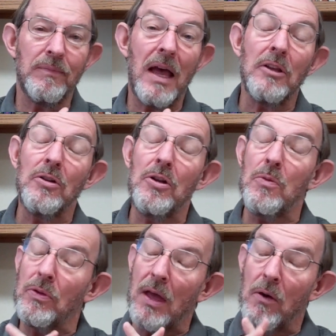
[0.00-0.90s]
now you
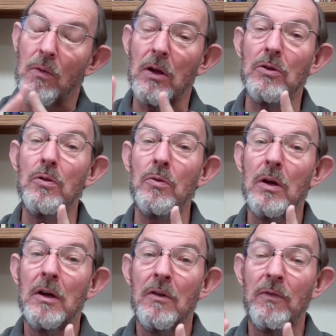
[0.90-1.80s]
do with that what
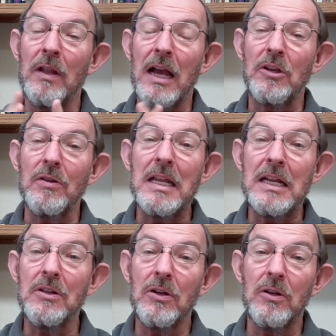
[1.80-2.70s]
you feel like you
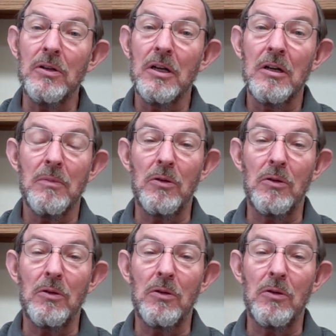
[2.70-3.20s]
need to